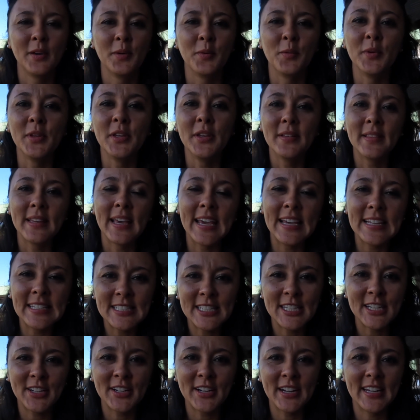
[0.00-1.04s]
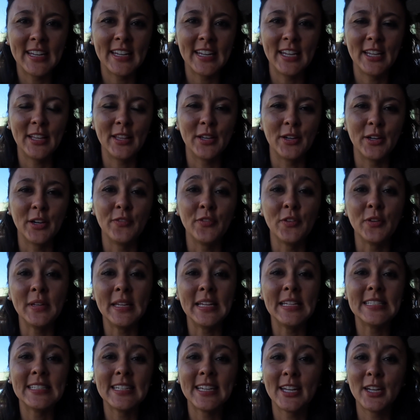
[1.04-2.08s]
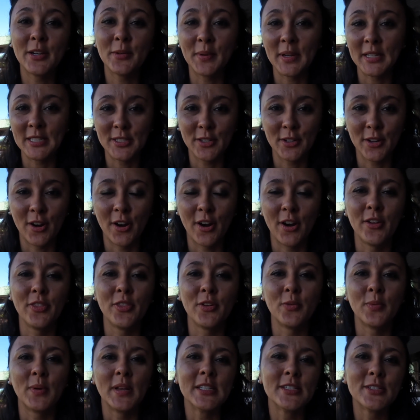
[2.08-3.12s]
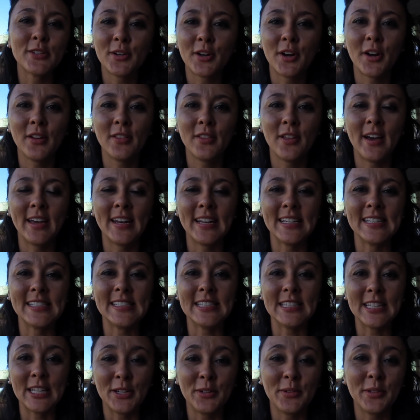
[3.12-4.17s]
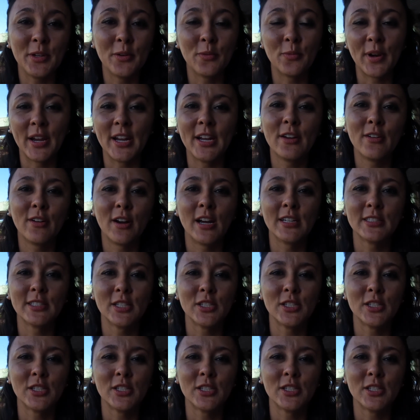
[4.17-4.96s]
When you land here at Hilo, if you need to get a rental car, the rental car lot is literally right across the